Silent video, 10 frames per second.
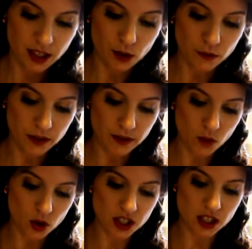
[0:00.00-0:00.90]
Carefully, of
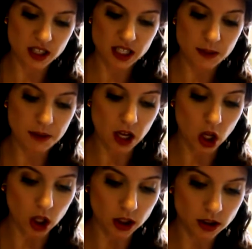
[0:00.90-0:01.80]
course, not to
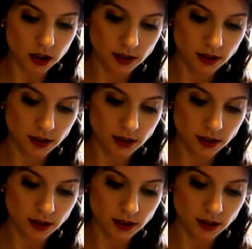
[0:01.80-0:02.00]
spill.